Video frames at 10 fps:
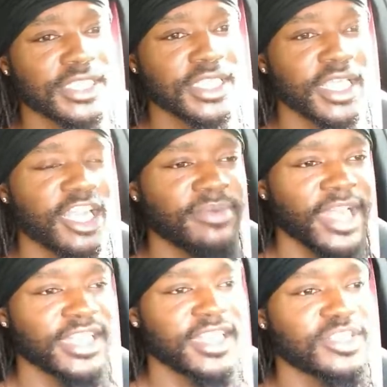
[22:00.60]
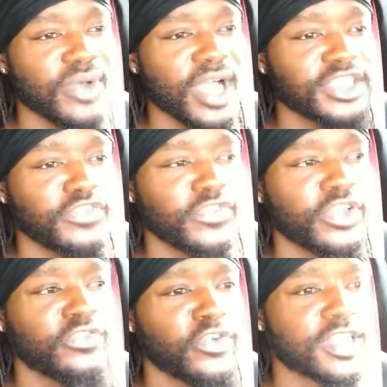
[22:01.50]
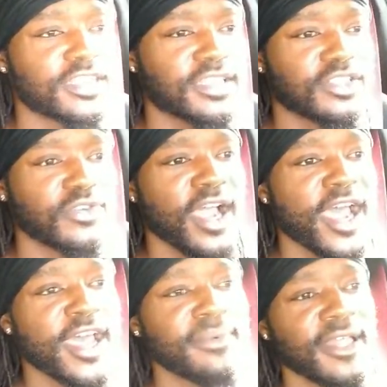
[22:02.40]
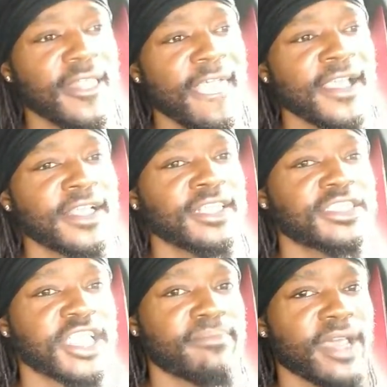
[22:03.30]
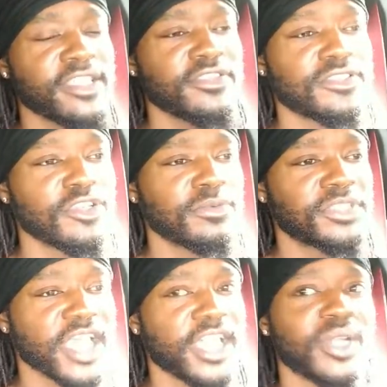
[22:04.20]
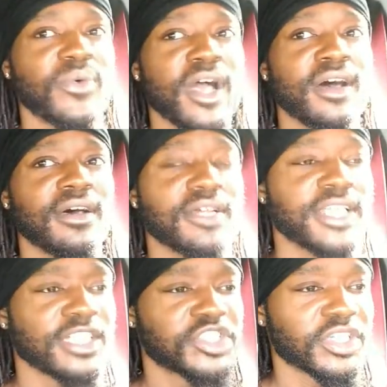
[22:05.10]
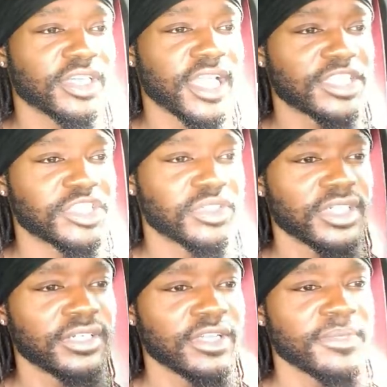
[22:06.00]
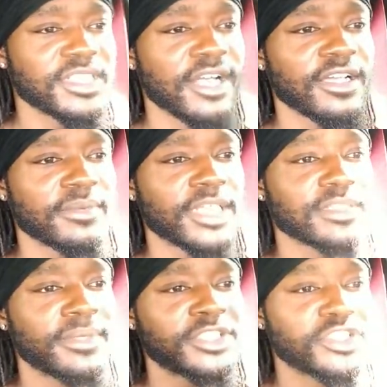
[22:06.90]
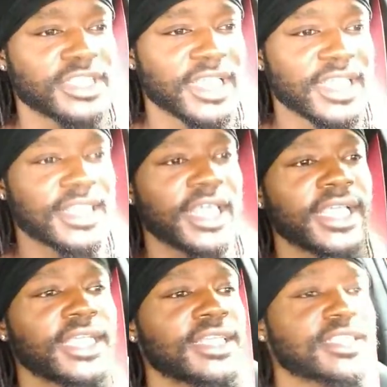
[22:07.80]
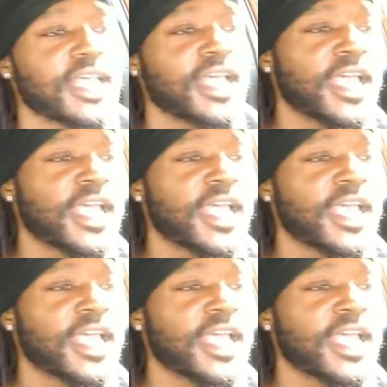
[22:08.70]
To anybody that's watching, feel free to subscribe. Check my YouTube channel out, Don Trail. Gonna be talking about some interesting things.